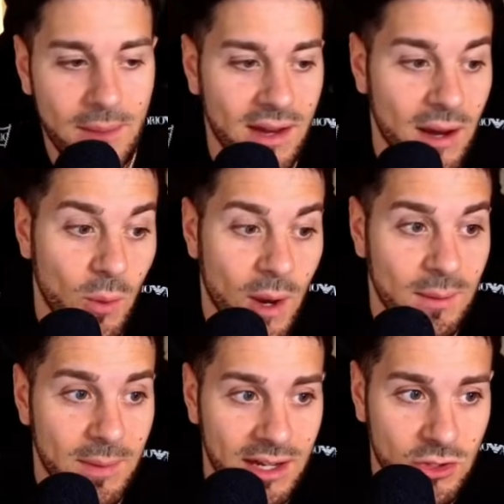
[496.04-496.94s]
Now
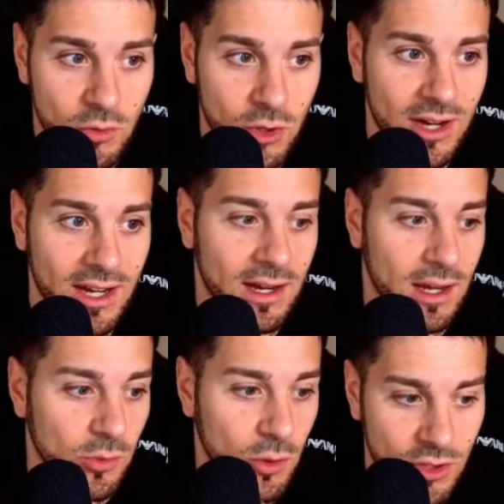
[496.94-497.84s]
white plays rook here
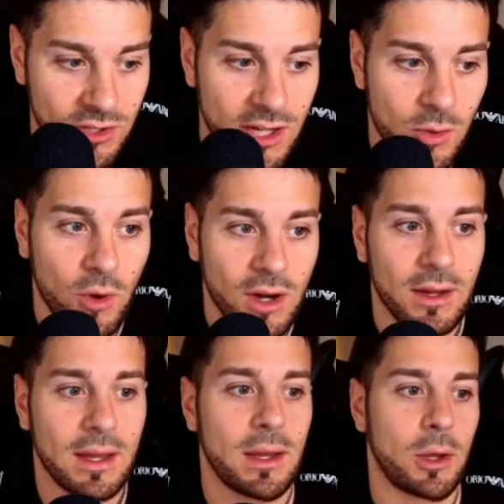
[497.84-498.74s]
and rook to d1,
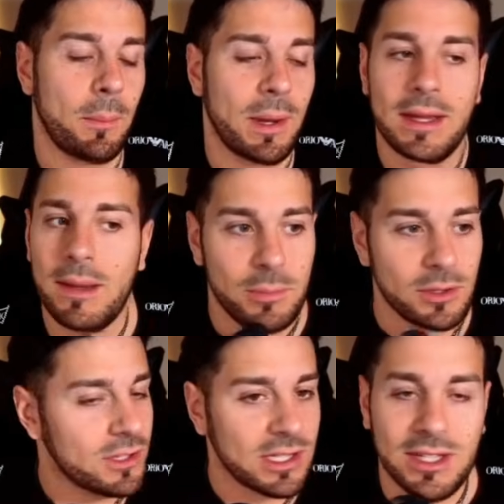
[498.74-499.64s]
completely
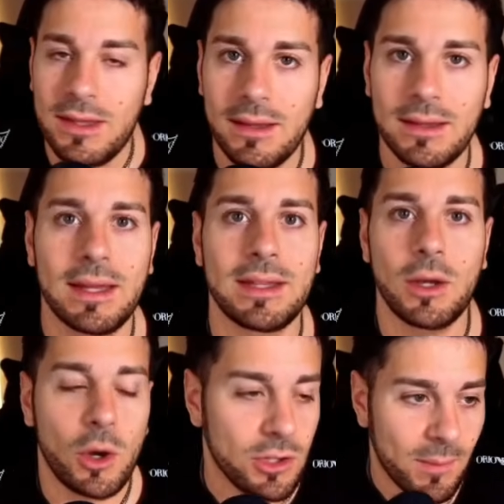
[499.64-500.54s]
pivoting. It's an
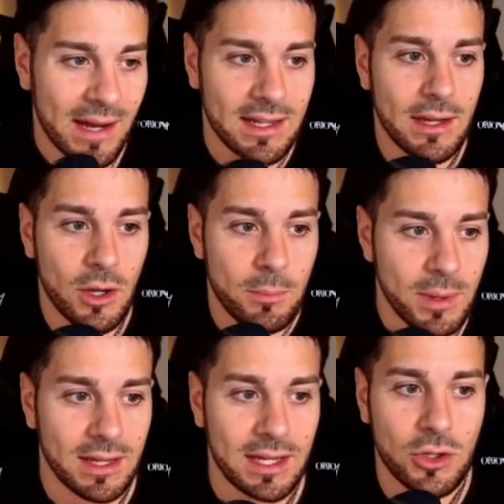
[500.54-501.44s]
automatic,
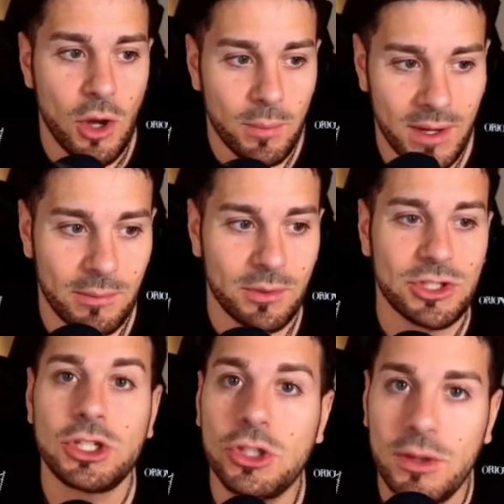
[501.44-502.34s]
completely dominant
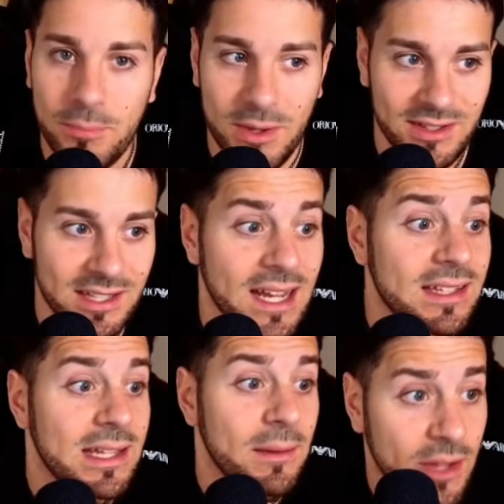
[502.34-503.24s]
position,
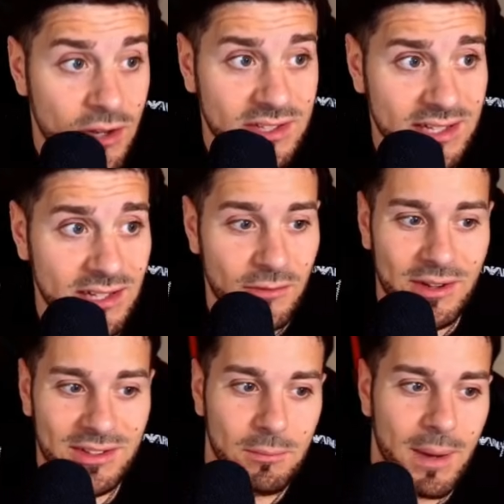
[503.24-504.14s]
precisely because the
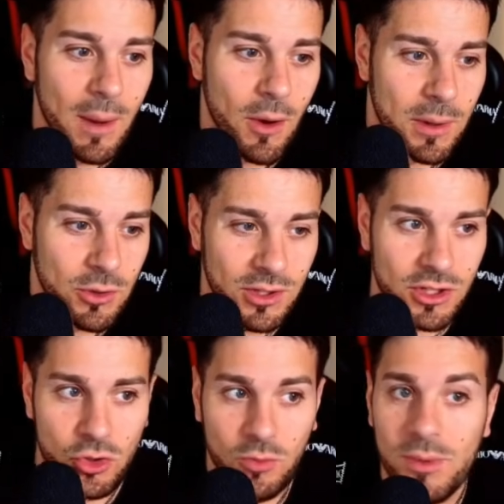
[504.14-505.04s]
difference in power between the
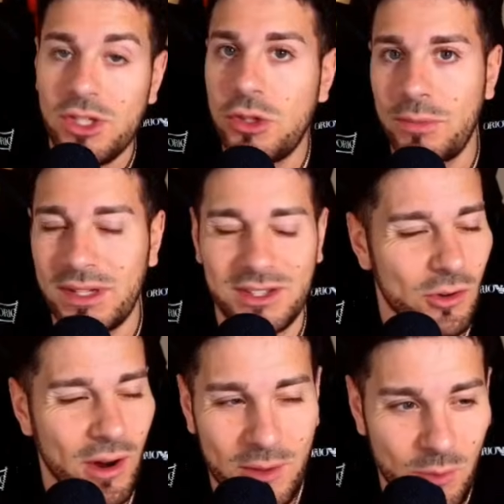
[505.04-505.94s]
two bishops is
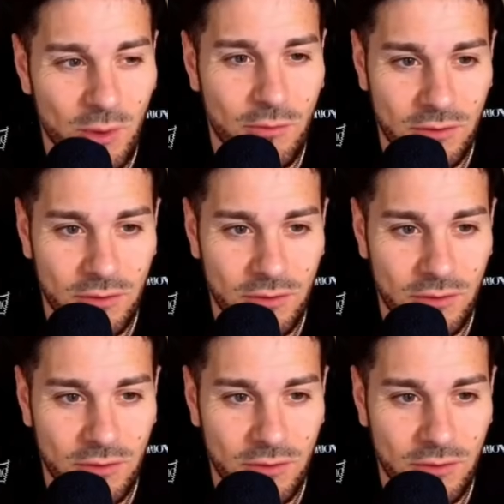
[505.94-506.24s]
incredible.